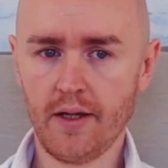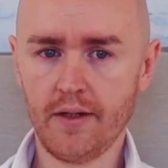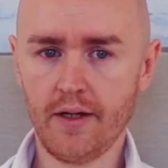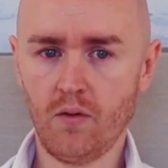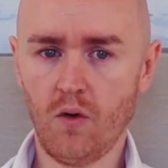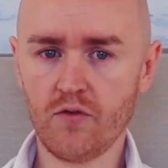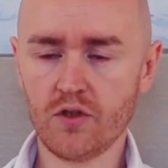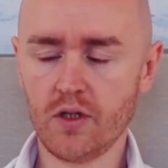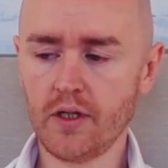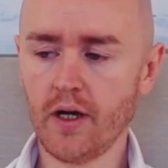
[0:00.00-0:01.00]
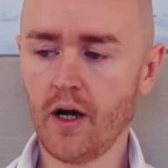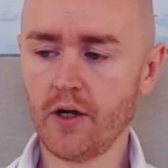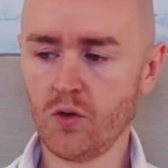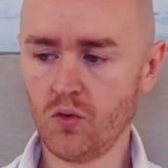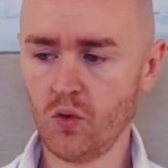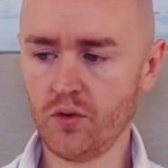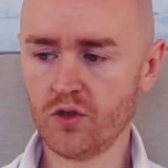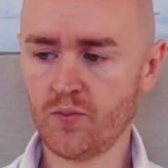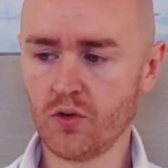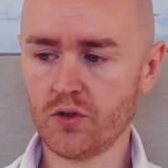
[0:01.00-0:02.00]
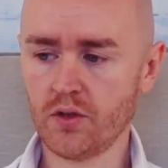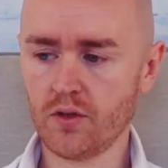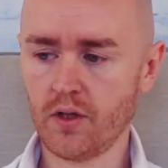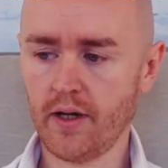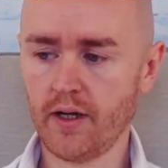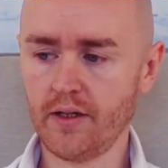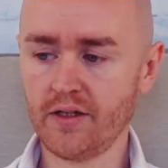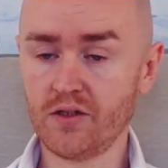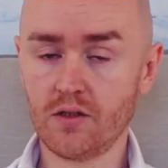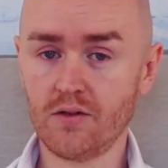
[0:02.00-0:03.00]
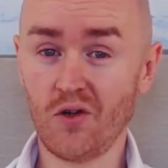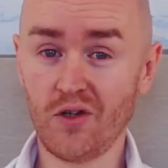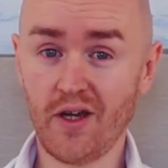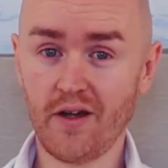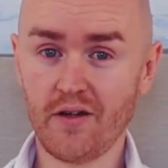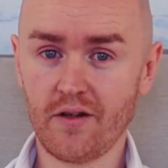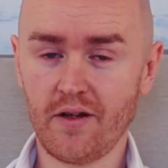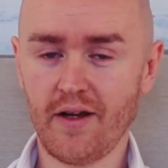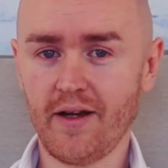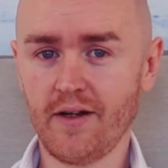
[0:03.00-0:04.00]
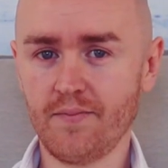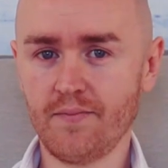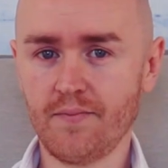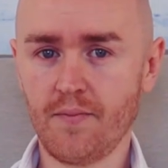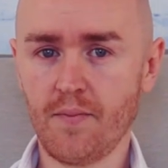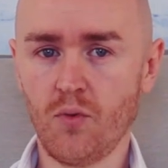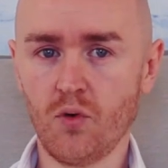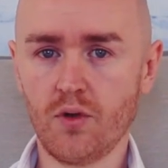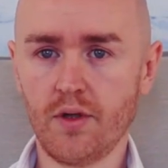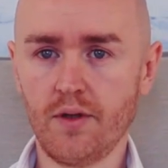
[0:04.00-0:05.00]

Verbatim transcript: Now, obviously, I don't know this person, uh, at least not yet, um, but